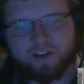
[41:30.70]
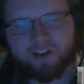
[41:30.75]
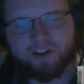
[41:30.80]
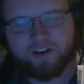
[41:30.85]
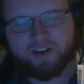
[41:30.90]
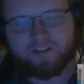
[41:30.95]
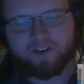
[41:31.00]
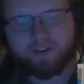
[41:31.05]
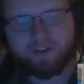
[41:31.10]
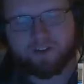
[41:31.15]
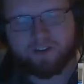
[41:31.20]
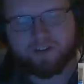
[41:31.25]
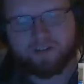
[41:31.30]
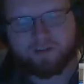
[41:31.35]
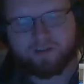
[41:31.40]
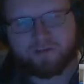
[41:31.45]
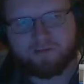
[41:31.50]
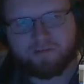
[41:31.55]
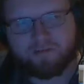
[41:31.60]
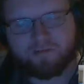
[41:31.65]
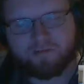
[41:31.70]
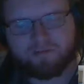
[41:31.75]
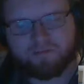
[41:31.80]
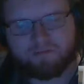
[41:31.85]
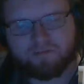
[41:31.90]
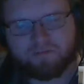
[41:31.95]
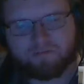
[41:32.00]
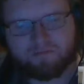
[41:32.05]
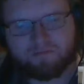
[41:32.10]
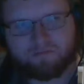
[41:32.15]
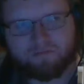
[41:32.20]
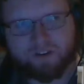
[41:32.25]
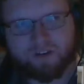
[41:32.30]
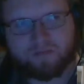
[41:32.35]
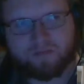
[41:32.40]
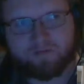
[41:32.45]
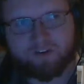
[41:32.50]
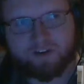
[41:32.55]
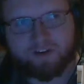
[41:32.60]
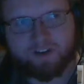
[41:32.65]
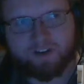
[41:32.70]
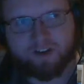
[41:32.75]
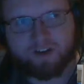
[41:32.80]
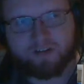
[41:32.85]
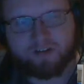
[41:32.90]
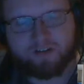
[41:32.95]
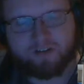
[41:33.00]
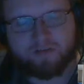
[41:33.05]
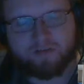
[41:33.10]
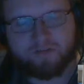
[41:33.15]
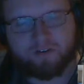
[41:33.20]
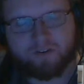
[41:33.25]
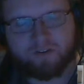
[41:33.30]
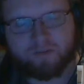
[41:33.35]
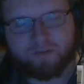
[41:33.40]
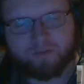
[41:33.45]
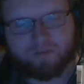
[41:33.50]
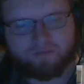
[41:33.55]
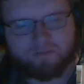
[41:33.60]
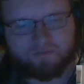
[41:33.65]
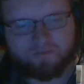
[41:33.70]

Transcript: into the keyhole and figure out the form?